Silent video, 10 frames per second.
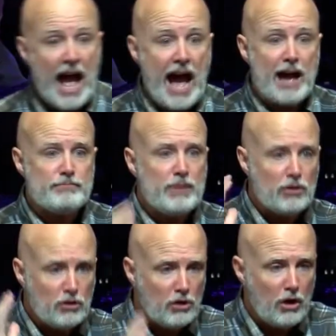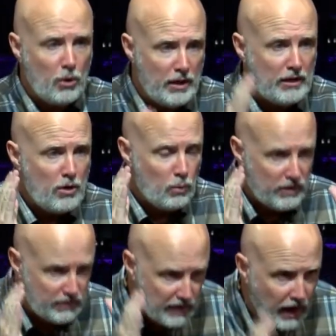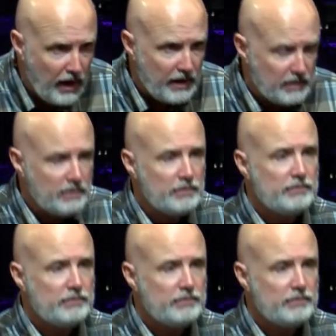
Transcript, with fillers: I'm going with God.